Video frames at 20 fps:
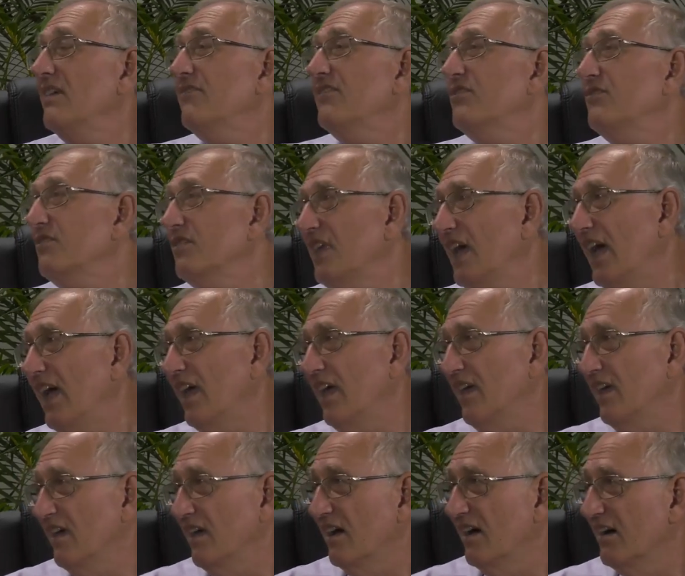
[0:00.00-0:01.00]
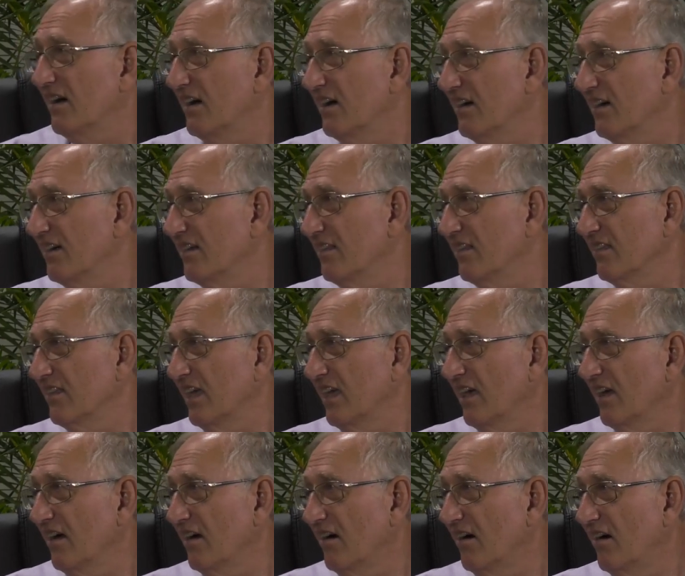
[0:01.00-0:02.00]
even today
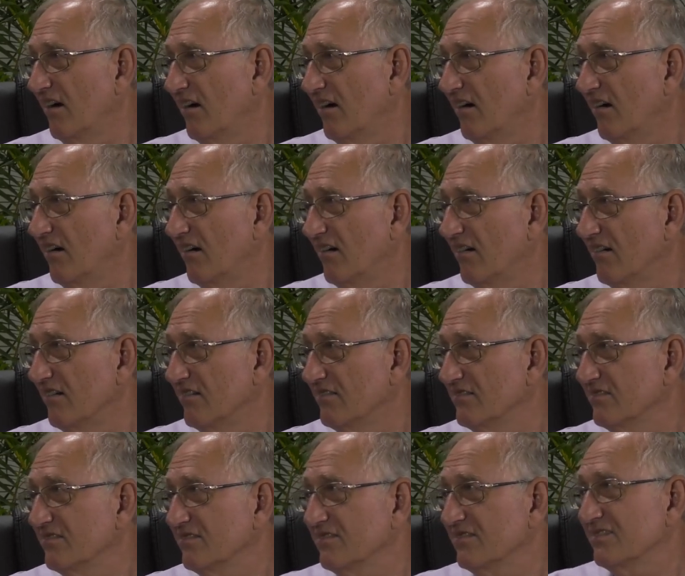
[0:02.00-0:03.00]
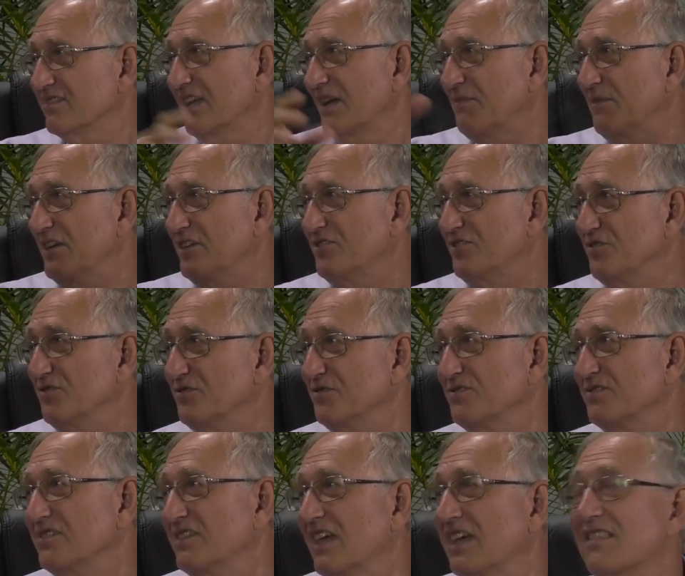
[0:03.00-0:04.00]
there are some
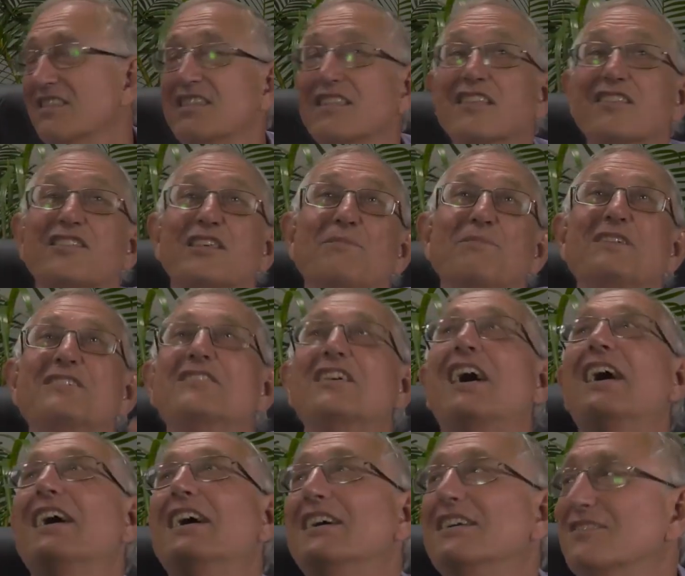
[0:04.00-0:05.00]
issues that the Messiah